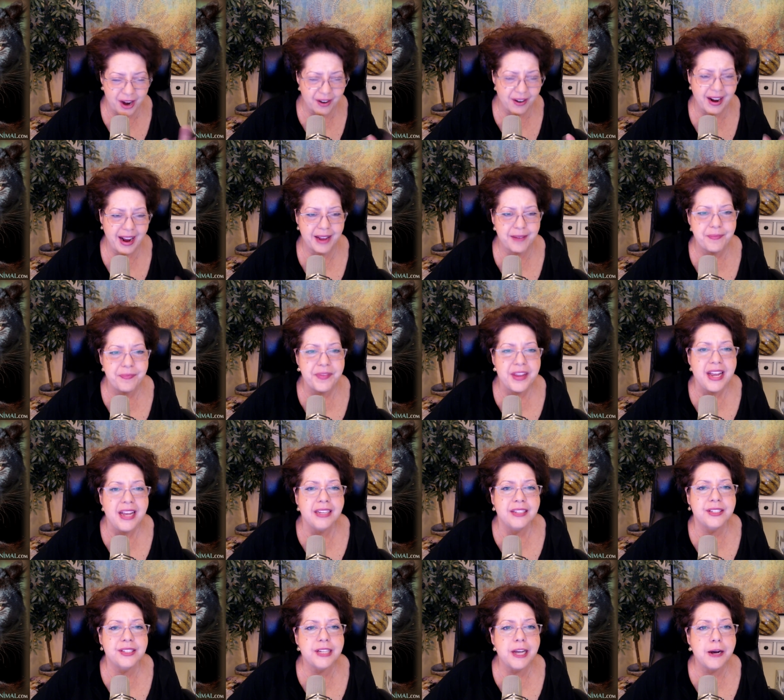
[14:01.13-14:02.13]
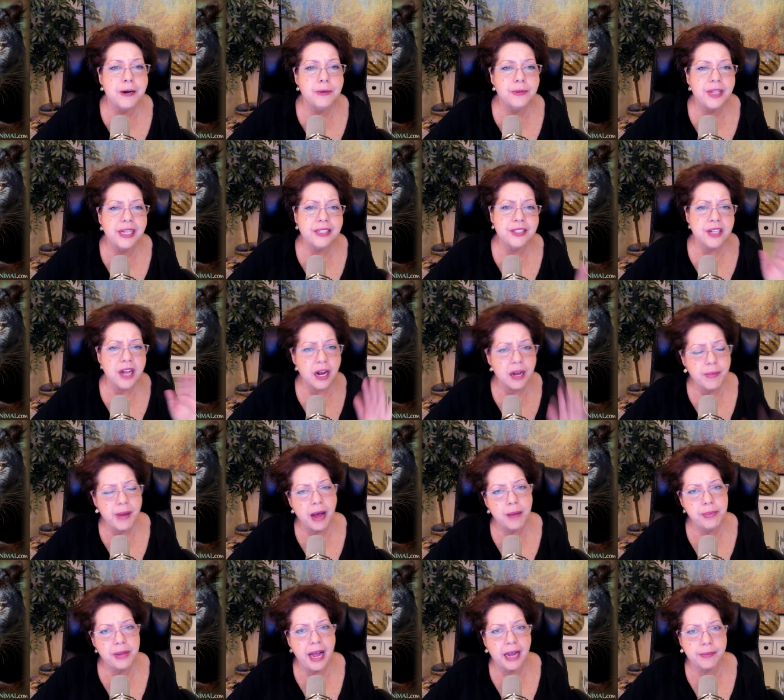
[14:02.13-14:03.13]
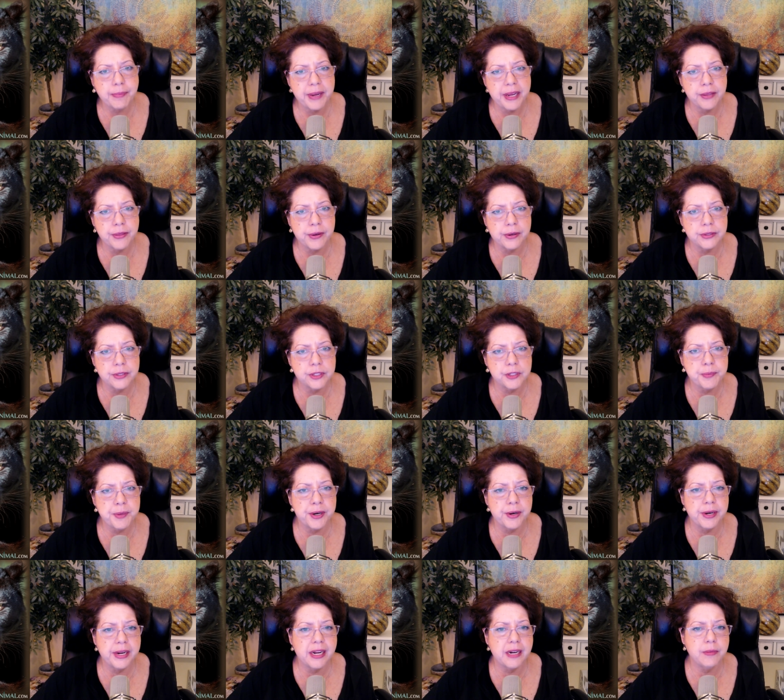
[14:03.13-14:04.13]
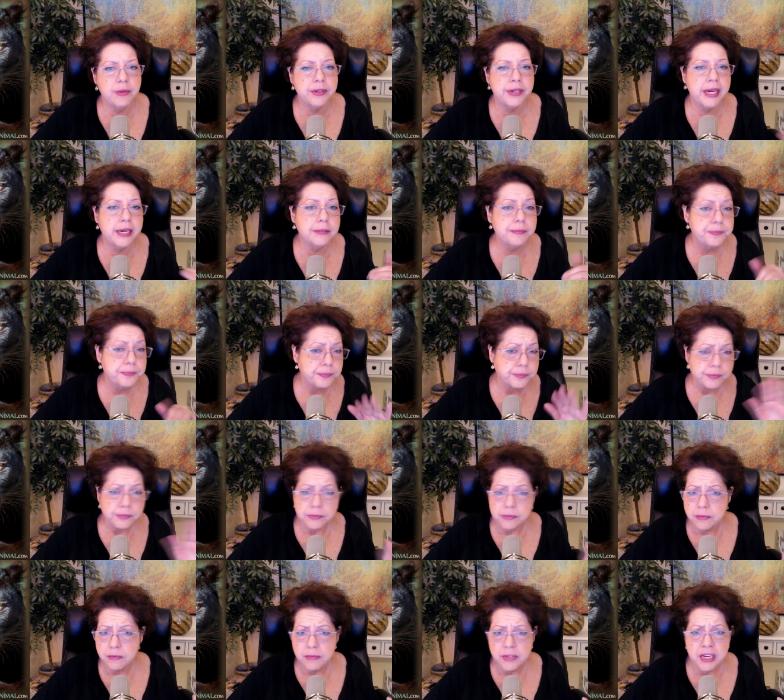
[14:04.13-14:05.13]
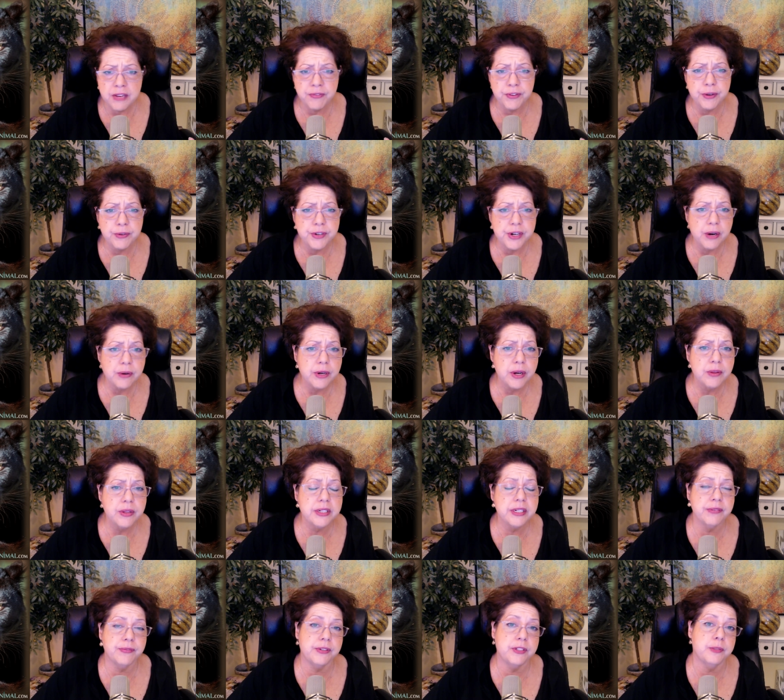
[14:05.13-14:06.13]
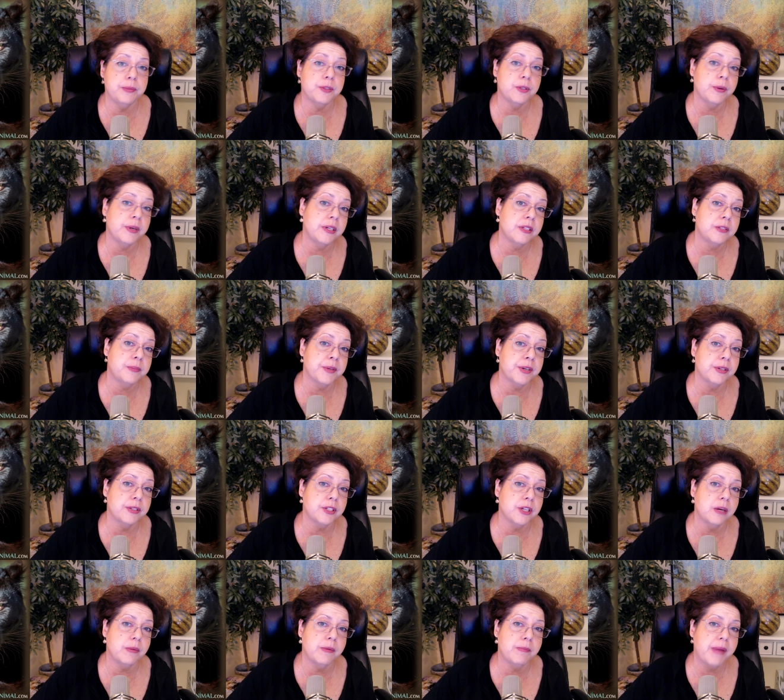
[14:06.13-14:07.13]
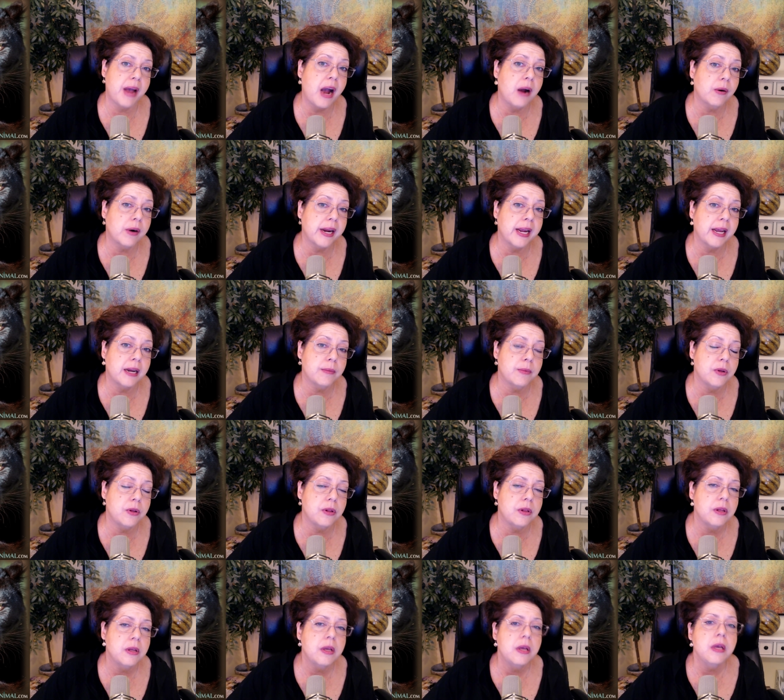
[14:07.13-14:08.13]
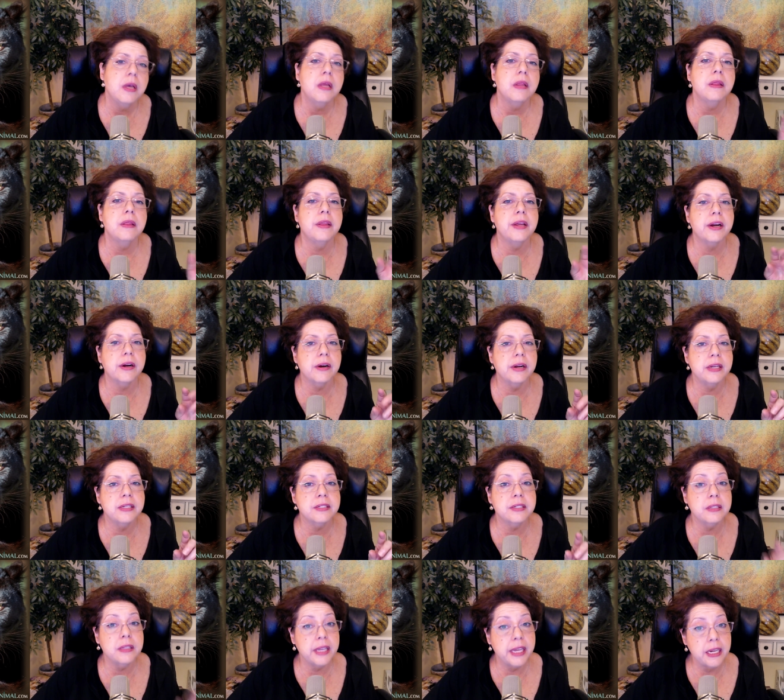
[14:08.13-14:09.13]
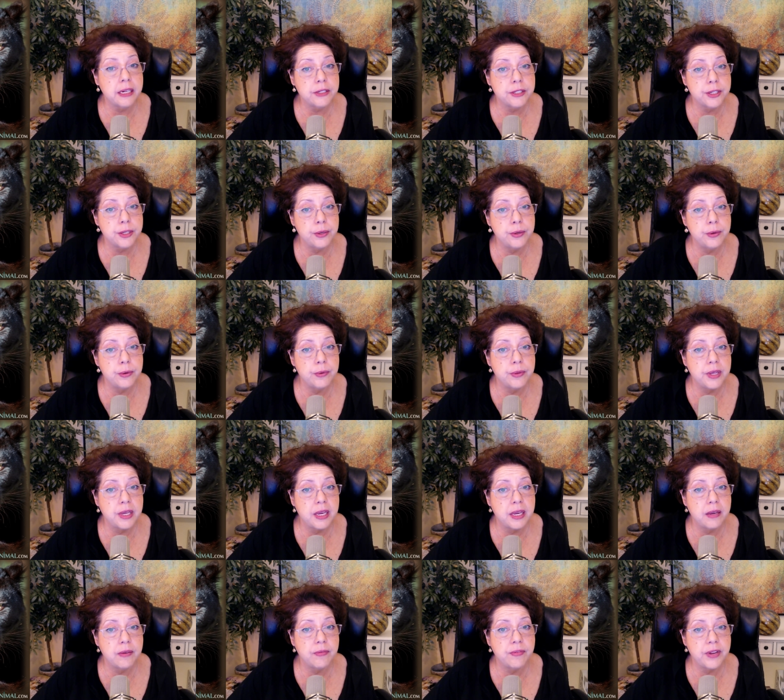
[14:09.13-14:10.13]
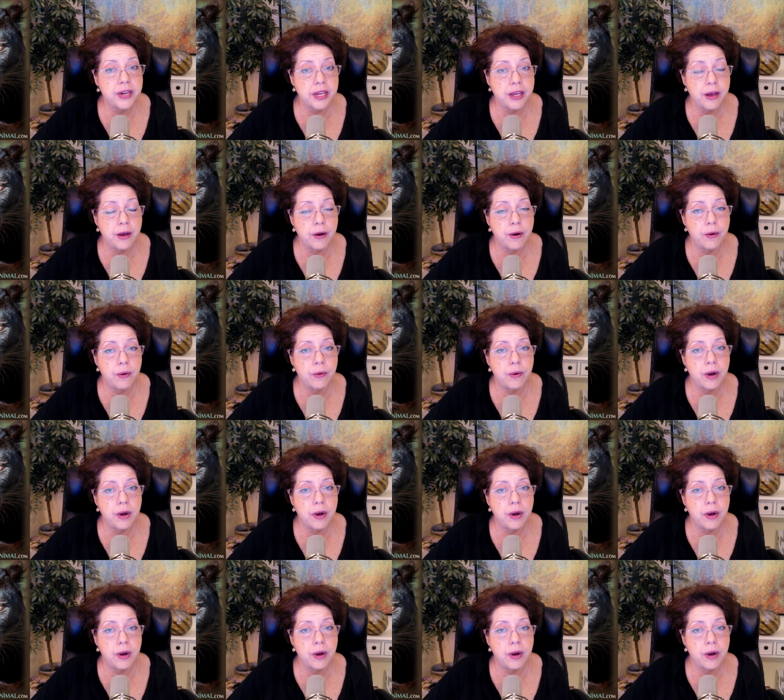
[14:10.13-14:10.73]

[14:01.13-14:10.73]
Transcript: right, so let's talk about Black Panther as a spirit animal. Now, if you don't know the difference between a spirit totem and power animal, there is a link to the video,